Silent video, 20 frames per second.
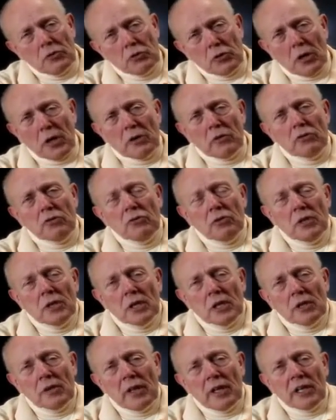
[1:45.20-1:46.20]
drugs
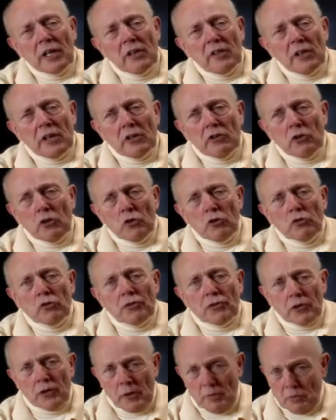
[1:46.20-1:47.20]
that he then used
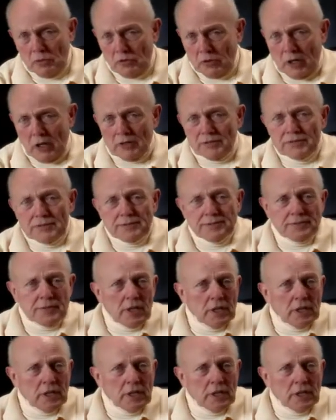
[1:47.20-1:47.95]
for himself.